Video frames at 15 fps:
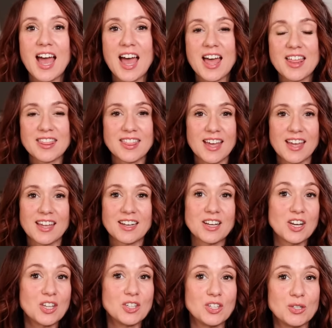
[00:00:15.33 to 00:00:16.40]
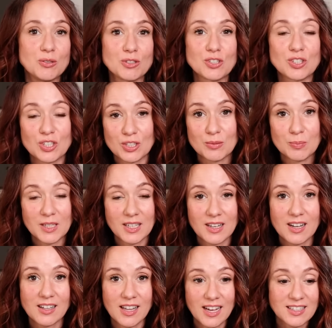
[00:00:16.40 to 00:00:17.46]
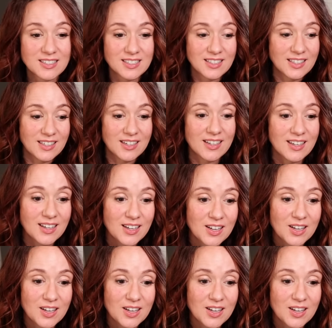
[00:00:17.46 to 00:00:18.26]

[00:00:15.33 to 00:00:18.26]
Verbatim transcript: and then you should be collecting,